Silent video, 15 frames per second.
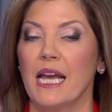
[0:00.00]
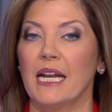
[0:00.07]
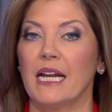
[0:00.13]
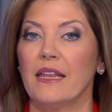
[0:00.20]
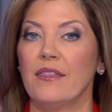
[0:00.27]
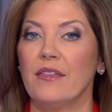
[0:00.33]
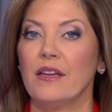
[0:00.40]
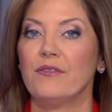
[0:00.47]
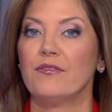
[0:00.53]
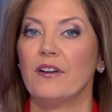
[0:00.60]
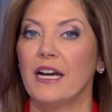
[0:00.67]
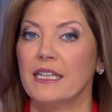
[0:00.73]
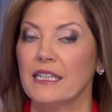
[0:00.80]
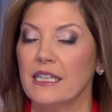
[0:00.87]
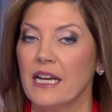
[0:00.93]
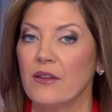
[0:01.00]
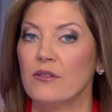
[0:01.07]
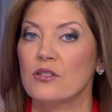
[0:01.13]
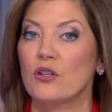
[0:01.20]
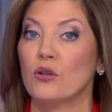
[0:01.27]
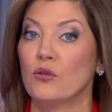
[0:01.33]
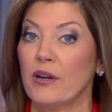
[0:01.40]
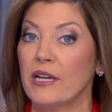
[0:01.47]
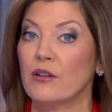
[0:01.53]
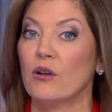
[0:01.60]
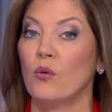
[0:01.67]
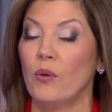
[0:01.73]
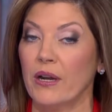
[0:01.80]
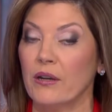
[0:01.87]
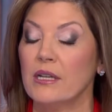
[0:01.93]
And I think finally now there's a greater
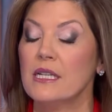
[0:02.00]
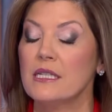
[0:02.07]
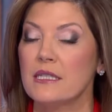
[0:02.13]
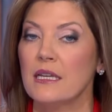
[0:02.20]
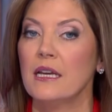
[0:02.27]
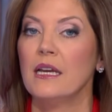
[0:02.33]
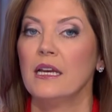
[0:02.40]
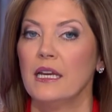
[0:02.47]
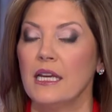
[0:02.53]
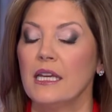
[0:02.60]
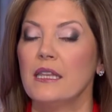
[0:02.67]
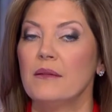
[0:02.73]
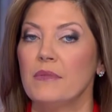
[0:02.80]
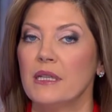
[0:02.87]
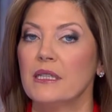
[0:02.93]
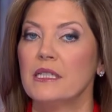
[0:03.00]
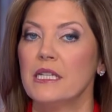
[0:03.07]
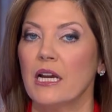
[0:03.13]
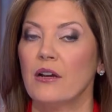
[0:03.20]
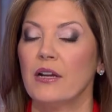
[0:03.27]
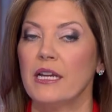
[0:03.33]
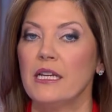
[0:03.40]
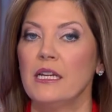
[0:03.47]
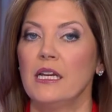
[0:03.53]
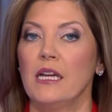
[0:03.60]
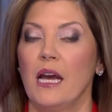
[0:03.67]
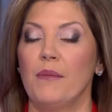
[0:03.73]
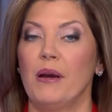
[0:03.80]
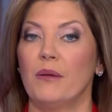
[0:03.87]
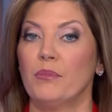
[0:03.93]
awareness in the military
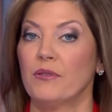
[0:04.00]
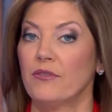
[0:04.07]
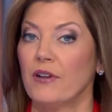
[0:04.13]
about